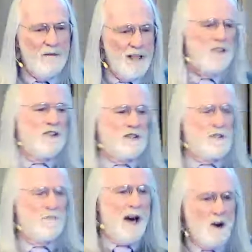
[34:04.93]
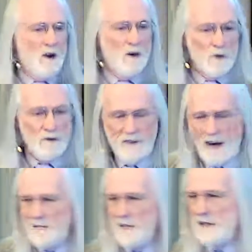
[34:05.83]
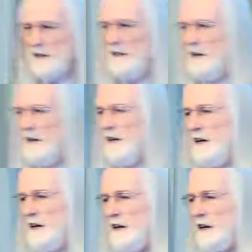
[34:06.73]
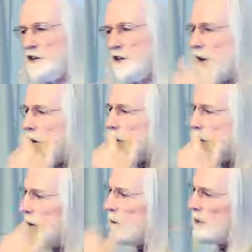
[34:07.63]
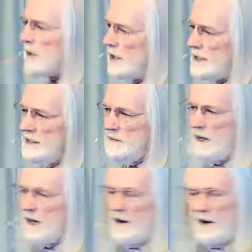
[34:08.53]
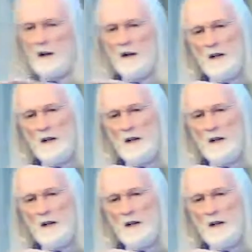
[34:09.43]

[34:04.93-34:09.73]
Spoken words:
That's just a matter of refinement. So what we're talking about are